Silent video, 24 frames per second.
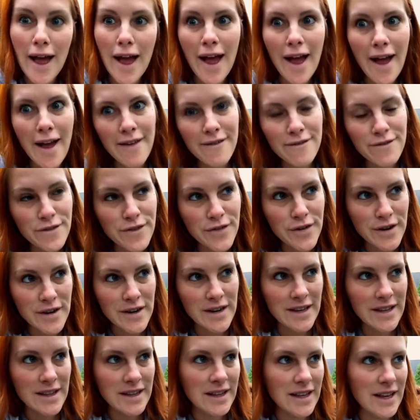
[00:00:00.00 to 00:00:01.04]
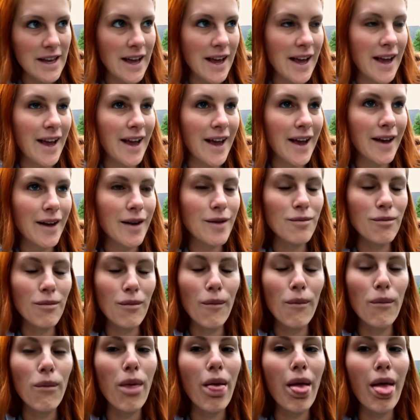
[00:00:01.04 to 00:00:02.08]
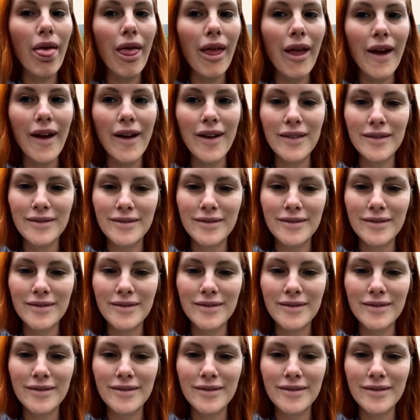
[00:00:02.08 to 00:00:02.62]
everything. Blech.